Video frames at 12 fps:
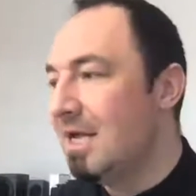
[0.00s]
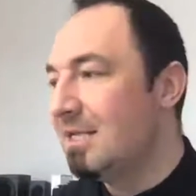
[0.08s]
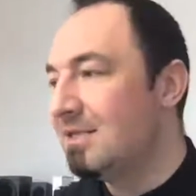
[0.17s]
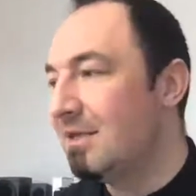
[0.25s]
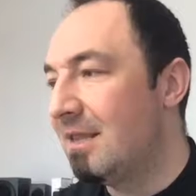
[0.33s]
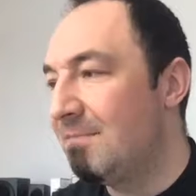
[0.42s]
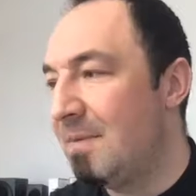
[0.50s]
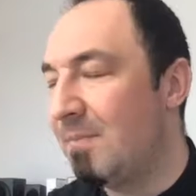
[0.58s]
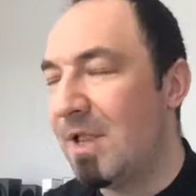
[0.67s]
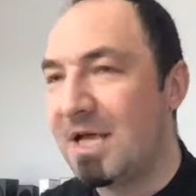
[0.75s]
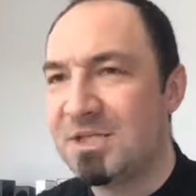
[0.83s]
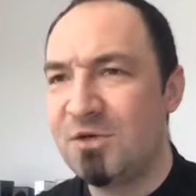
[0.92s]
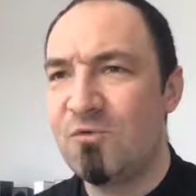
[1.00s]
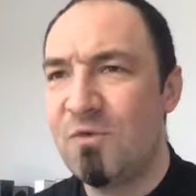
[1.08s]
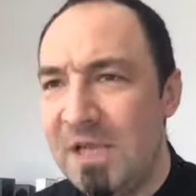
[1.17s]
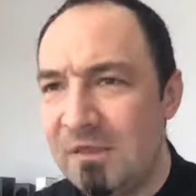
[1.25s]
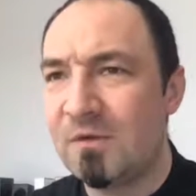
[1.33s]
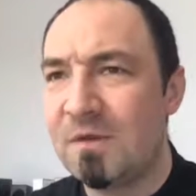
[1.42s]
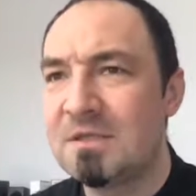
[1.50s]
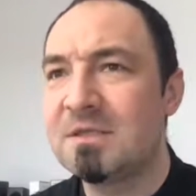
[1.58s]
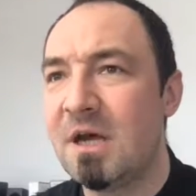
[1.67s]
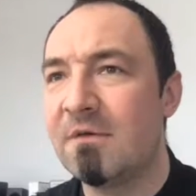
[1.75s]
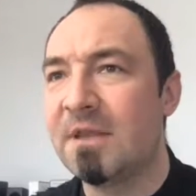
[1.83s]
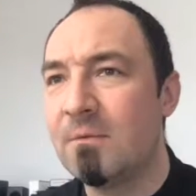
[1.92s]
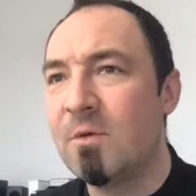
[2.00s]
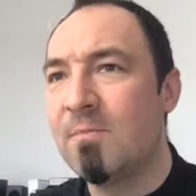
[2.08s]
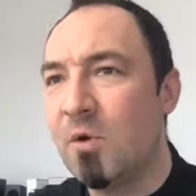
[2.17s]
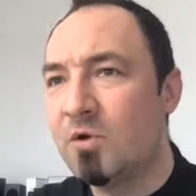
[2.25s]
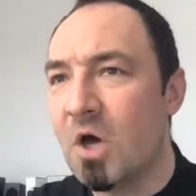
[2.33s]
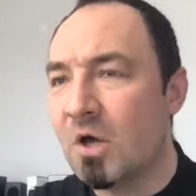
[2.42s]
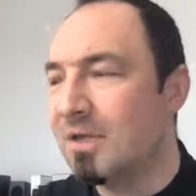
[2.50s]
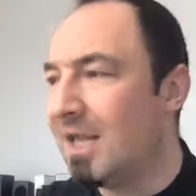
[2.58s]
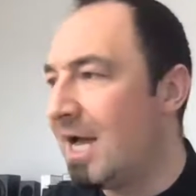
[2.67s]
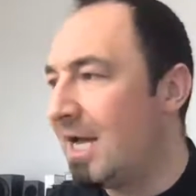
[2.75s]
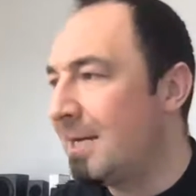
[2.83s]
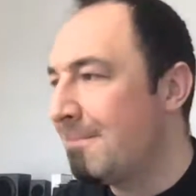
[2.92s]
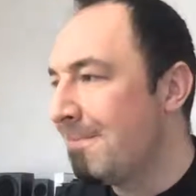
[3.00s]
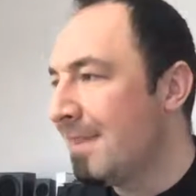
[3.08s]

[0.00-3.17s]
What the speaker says: so that people actually read through the stuff that we put online.